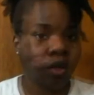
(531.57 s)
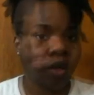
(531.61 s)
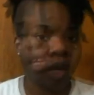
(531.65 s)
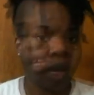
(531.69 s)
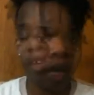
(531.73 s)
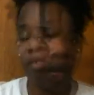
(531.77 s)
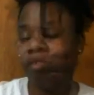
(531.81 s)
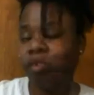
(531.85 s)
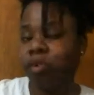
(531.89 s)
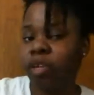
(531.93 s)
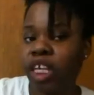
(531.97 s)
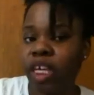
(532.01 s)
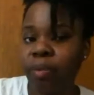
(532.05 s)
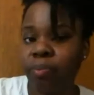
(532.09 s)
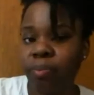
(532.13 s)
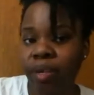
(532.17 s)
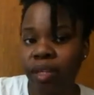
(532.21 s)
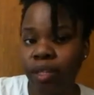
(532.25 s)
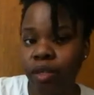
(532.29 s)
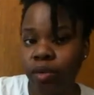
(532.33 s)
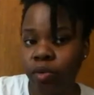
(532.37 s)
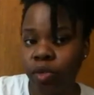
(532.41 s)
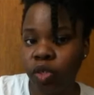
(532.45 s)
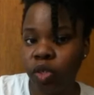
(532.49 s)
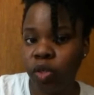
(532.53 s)
And then if you're
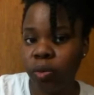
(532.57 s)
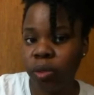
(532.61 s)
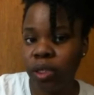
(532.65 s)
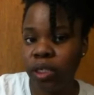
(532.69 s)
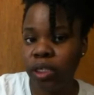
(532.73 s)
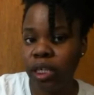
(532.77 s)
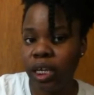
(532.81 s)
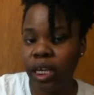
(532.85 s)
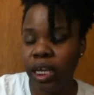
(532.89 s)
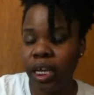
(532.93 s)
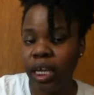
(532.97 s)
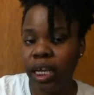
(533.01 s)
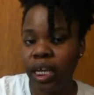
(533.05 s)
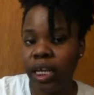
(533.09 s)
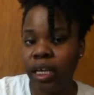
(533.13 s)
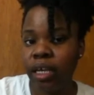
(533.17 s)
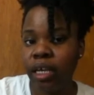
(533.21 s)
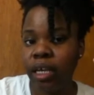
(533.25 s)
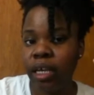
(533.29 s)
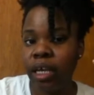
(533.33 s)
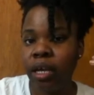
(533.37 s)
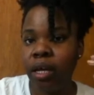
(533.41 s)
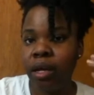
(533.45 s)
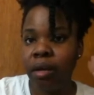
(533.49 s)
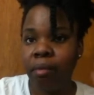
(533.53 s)
keeping those twists in,